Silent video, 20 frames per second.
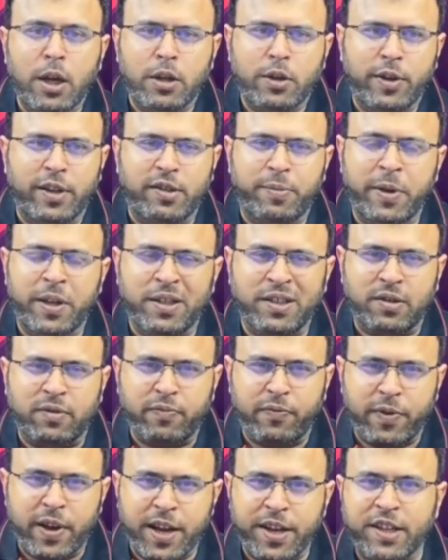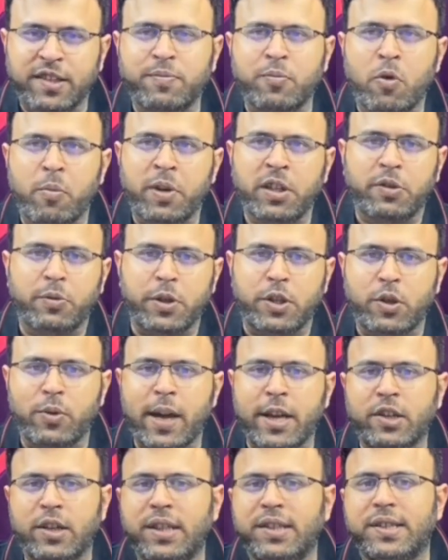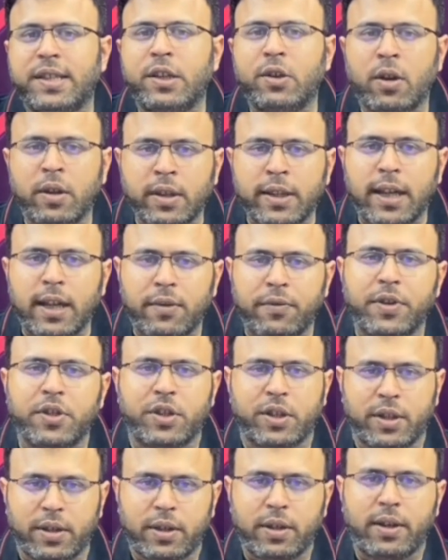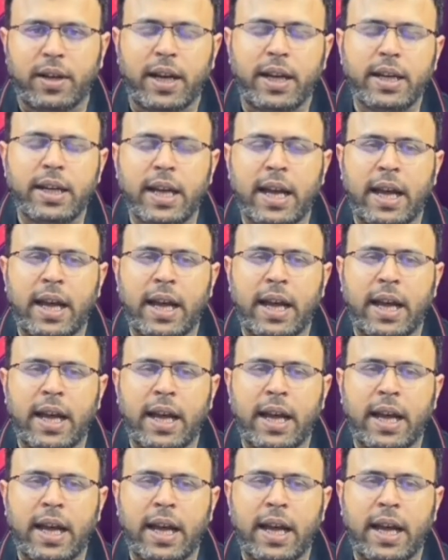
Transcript: to experience various moments which you actually see on television, right?